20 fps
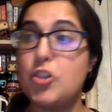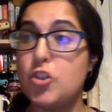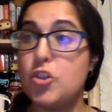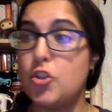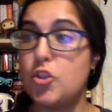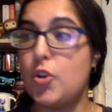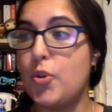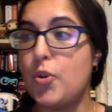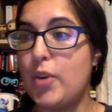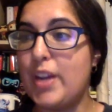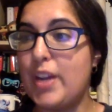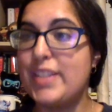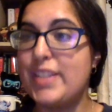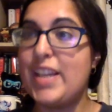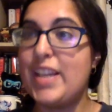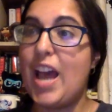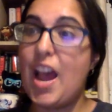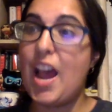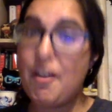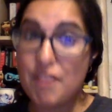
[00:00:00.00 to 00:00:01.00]
to show you guys
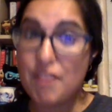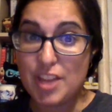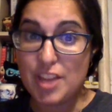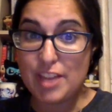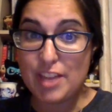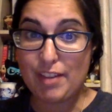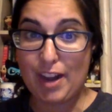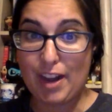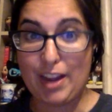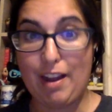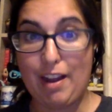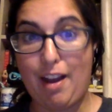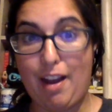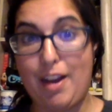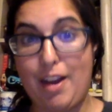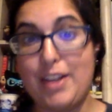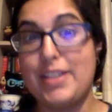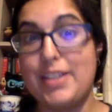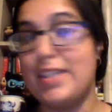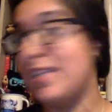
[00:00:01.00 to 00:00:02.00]
everything that I
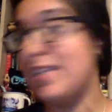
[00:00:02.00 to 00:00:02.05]
got.